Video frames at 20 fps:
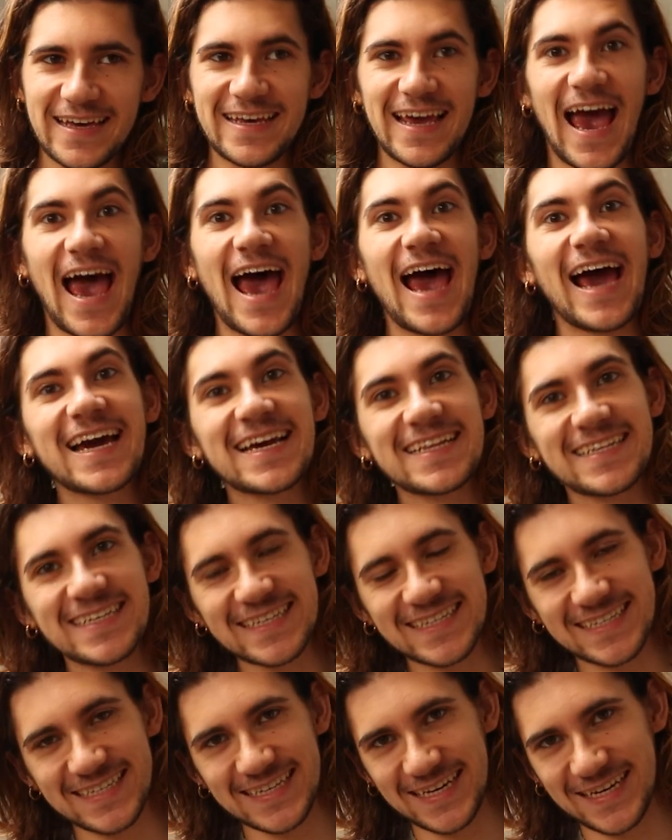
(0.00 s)
he
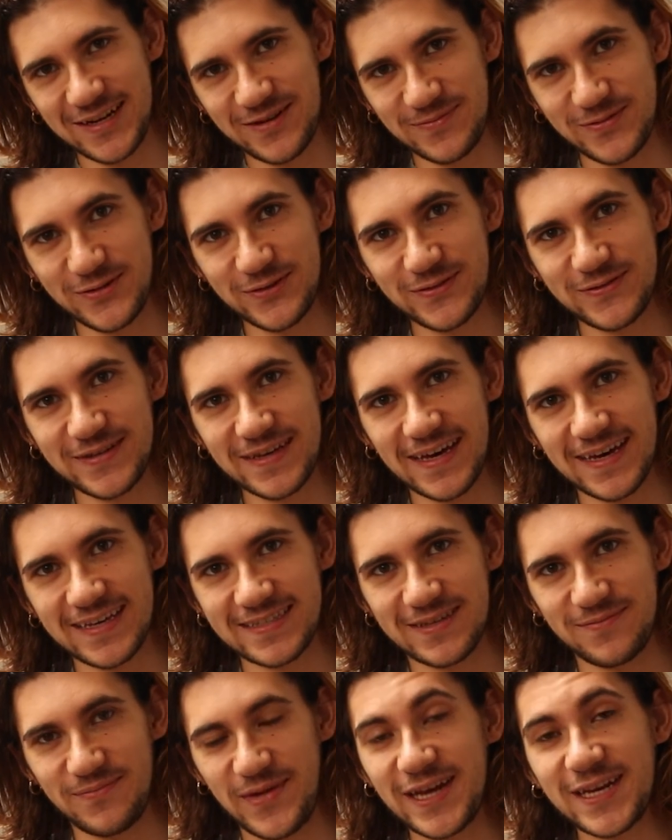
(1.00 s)
acted in the movie as
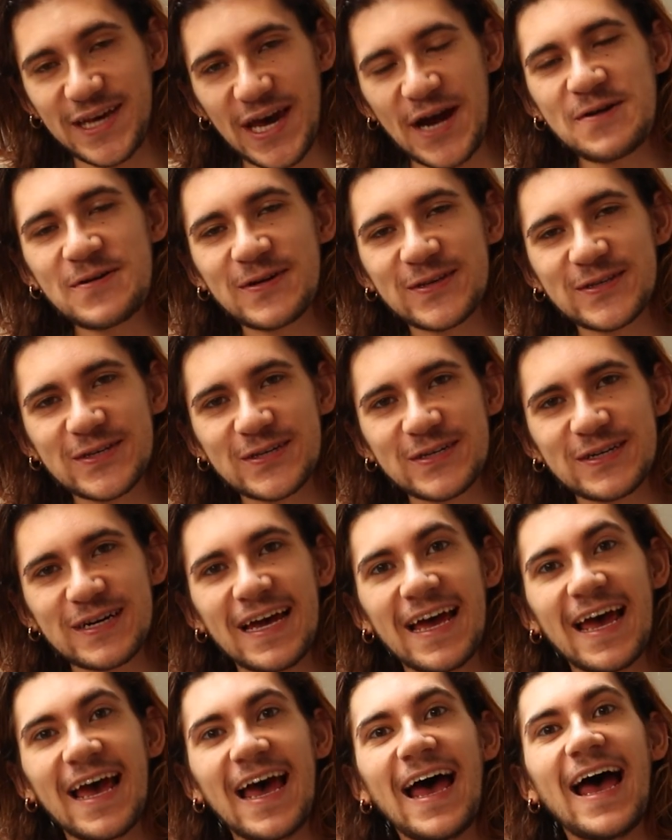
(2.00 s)
the main
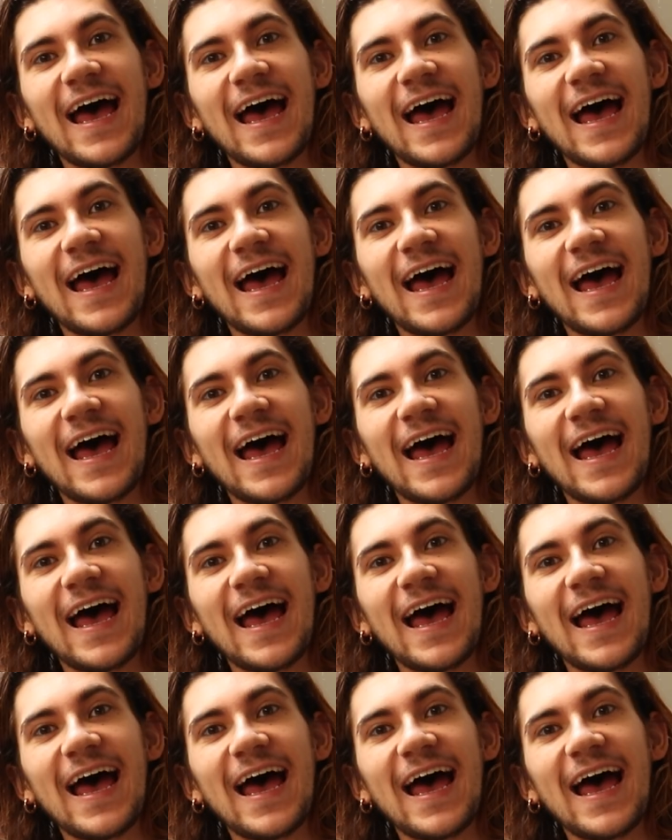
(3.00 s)
character,